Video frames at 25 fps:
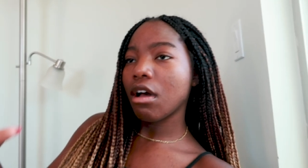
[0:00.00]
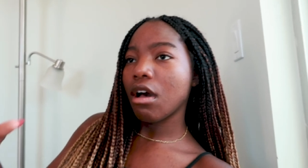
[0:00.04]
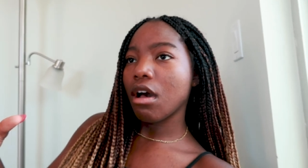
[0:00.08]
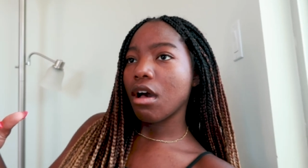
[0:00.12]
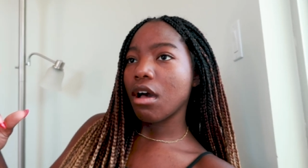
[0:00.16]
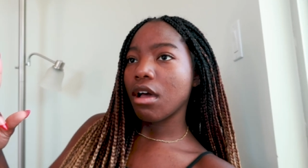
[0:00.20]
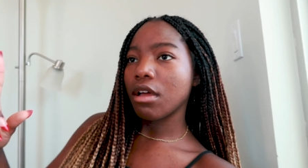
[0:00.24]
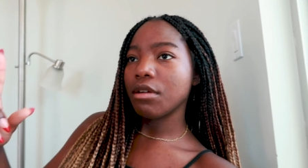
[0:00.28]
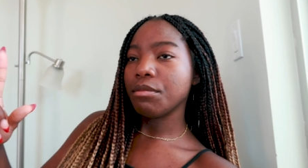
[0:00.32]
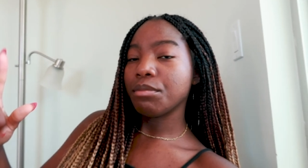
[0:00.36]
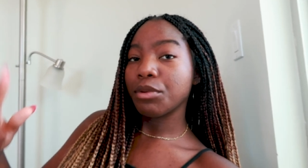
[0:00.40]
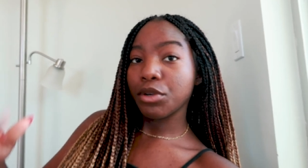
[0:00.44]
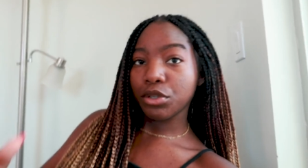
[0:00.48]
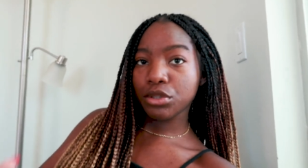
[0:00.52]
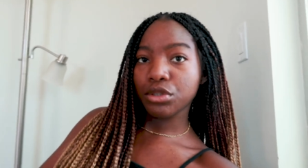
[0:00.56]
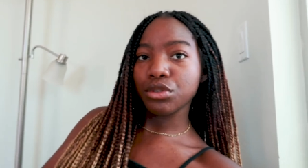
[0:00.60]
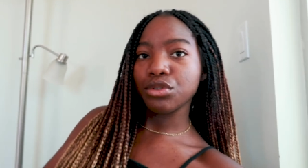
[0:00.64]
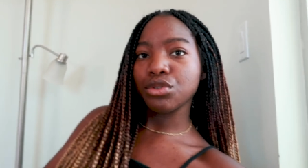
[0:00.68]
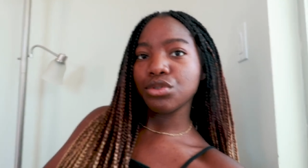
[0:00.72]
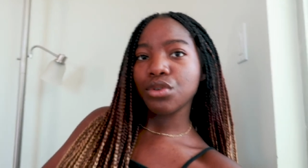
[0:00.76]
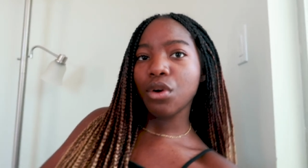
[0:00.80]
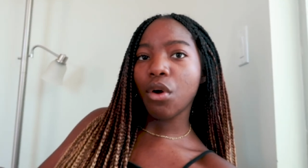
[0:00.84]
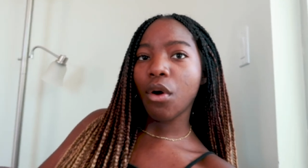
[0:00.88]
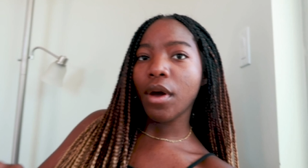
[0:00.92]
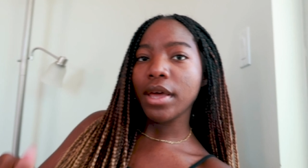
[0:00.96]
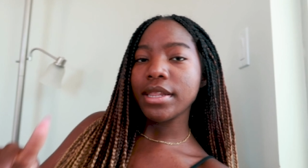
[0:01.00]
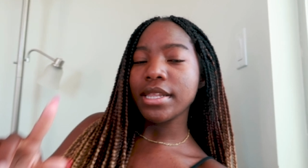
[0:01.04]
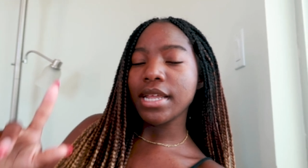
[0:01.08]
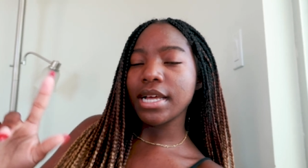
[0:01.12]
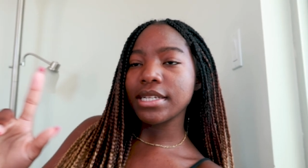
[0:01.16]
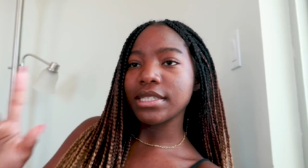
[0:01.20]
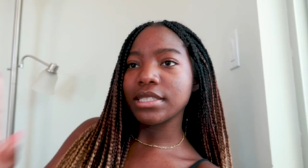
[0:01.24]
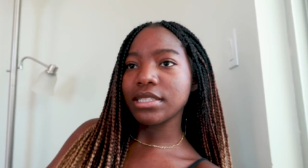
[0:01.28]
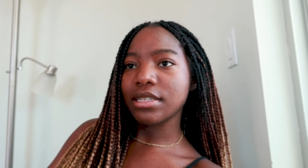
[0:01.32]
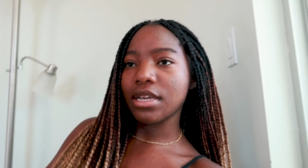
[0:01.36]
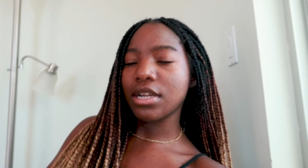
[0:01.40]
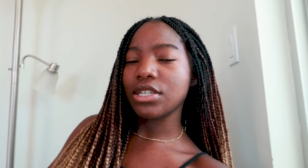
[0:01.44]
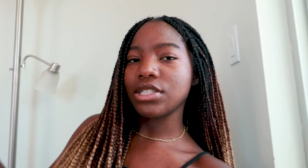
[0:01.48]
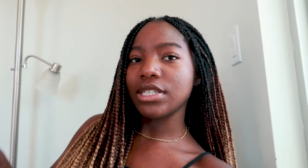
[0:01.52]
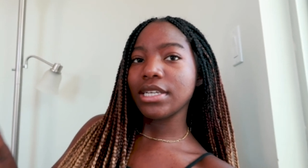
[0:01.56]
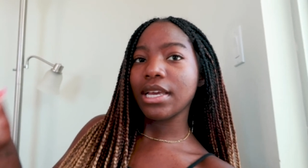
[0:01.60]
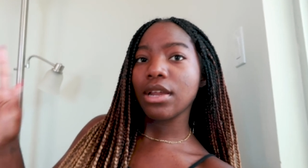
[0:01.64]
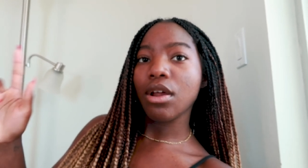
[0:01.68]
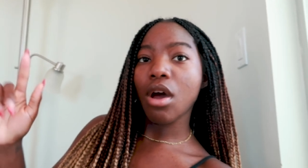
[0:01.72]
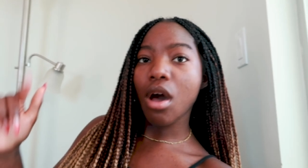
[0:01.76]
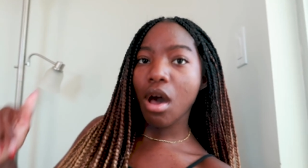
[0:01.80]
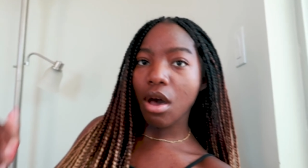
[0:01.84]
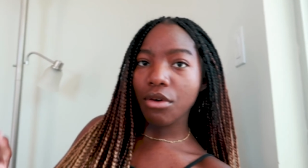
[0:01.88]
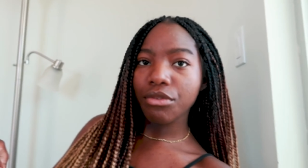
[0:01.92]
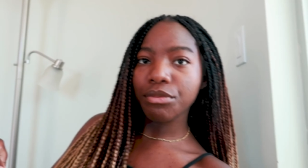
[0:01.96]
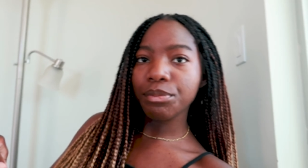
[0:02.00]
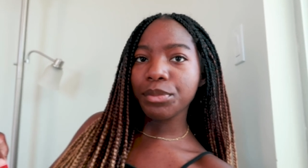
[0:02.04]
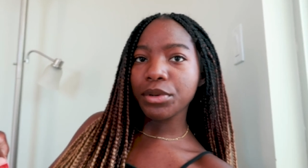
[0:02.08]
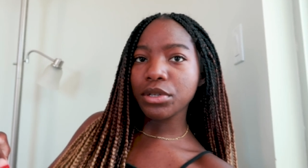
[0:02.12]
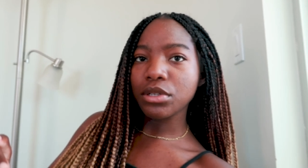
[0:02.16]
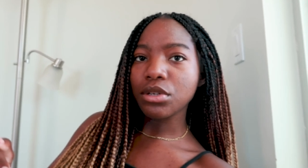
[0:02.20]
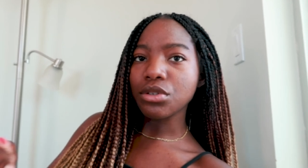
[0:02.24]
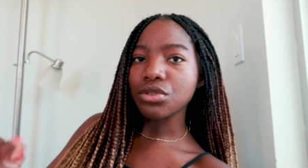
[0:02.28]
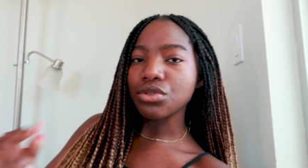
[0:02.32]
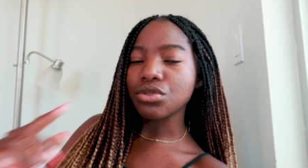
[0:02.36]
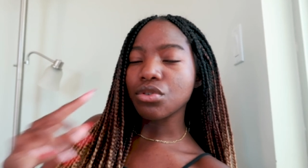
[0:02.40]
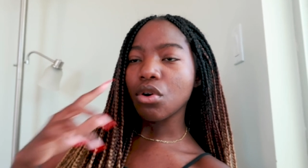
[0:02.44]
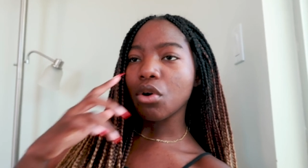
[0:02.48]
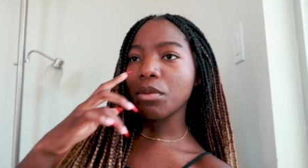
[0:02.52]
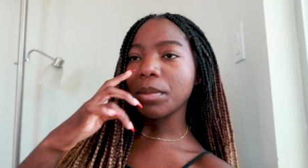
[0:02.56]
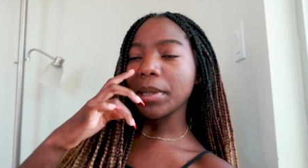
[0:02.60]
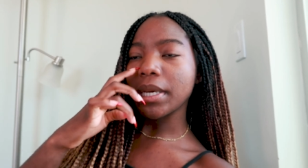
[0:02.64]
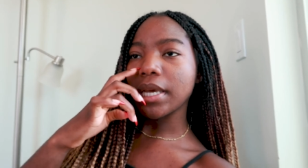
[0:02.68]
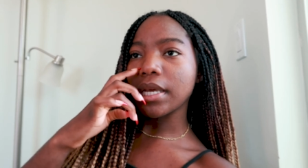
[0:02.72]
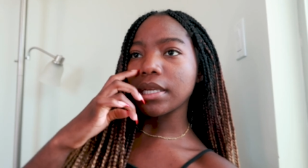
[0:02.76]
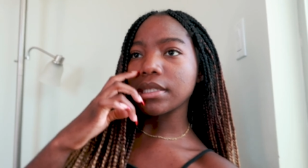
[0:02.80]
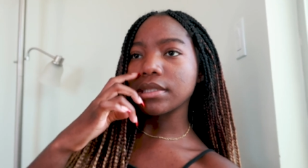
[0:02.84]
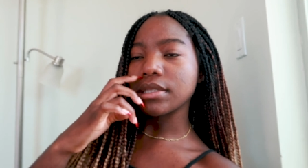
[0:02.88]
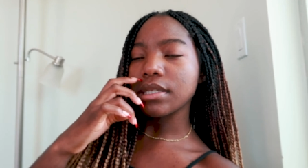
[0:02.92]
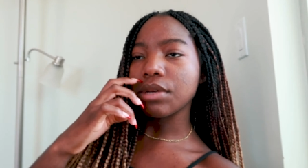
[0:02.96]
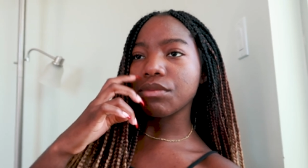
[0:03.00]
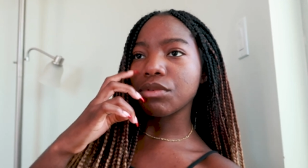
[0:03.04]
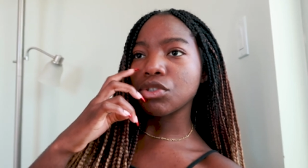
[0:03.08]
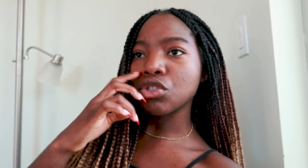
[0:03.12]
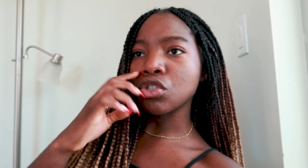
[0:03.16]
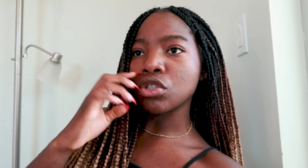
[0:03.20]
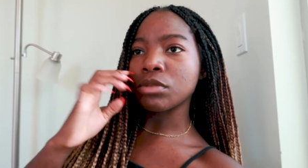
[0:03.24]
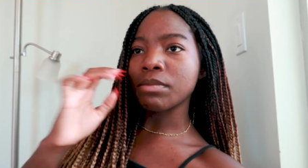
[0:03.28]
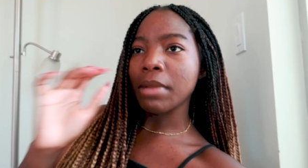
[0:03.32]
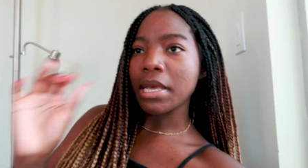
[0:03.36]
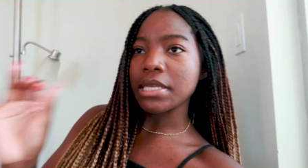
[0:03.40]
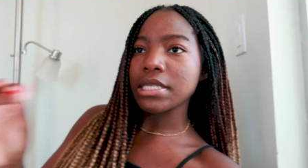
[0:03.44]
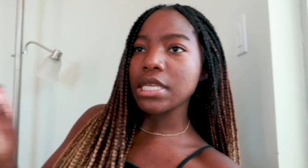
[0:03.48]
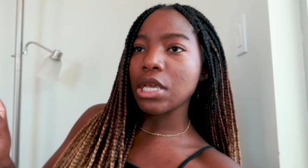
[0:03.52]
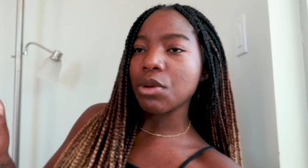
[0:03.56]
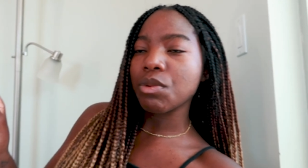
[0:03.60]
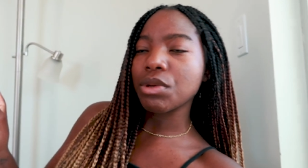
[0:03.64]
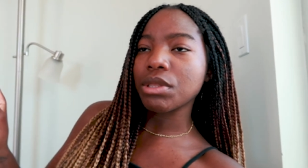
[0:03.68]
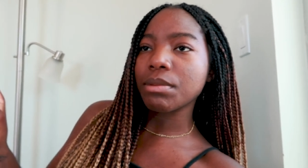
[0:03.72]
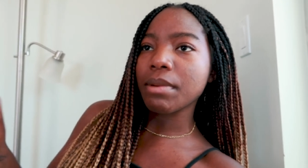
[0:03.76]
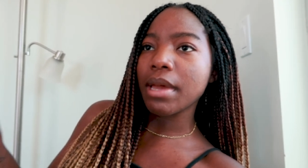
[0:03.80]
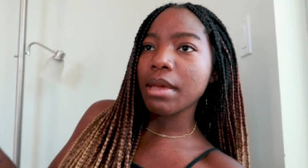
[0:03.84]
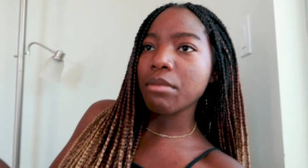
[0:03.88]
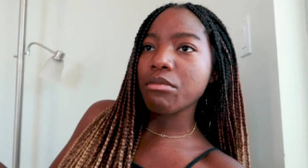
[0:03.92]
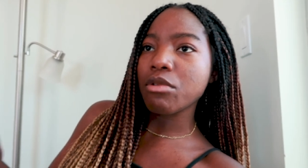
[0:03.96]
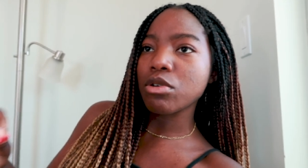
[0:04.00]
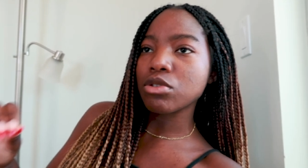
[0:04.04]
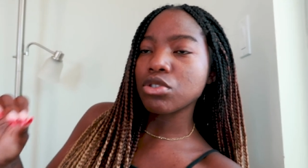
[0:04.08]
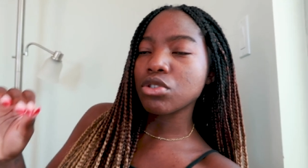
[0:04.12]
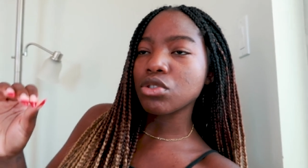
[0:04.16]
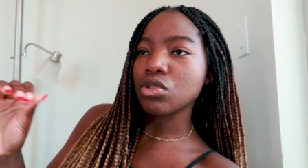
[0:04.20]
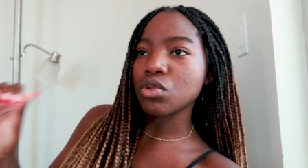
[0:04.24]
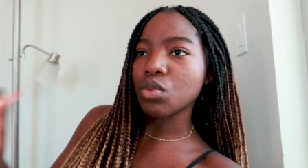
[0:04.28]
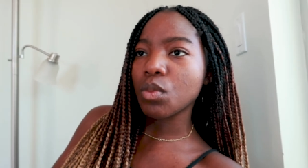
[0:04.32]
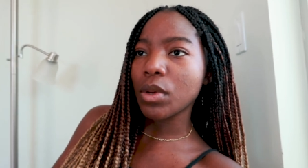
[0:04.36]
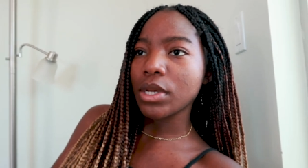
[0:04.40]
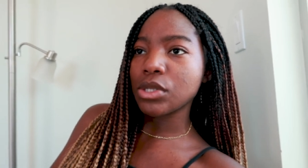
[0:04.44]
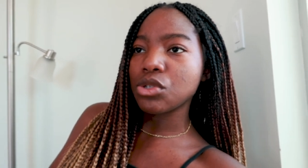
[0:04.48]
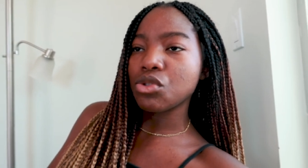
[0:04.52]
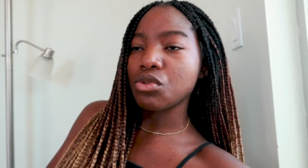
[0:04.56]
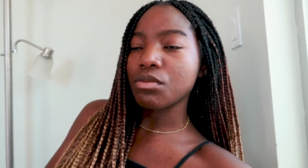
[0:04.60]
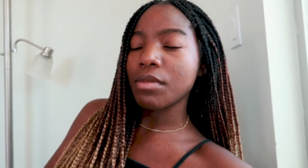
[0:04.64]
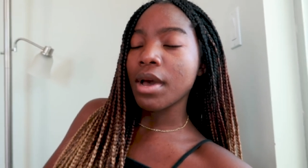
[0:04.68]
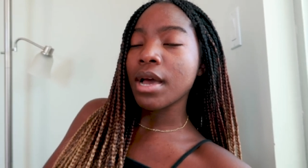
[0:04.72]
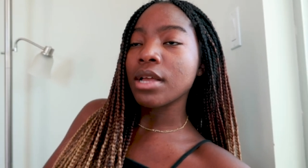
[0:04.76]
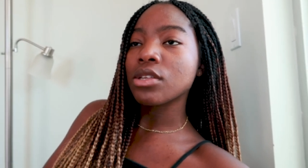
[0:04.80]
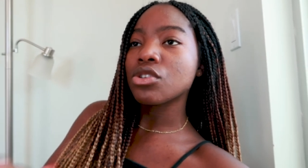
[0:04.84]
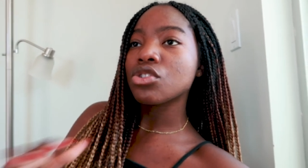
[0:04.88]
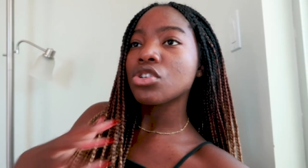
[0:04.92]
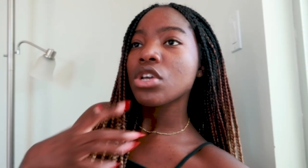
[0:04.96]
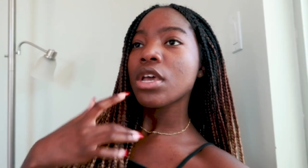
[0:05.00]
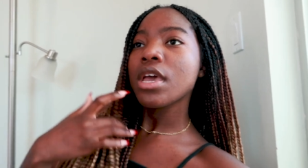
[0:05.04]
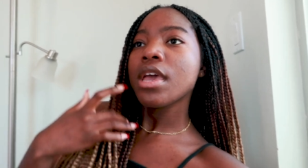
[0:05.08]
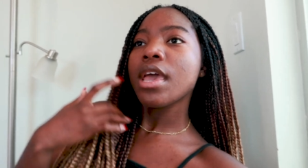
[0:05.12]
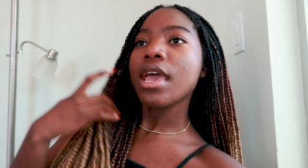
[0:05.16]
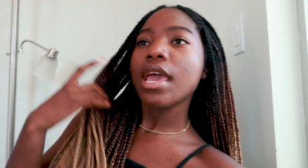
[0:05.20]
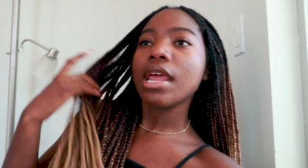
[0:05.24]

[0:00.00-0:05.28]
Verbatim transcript: on birth control and I decided to get off birth control because it was just messing with my emotions way too much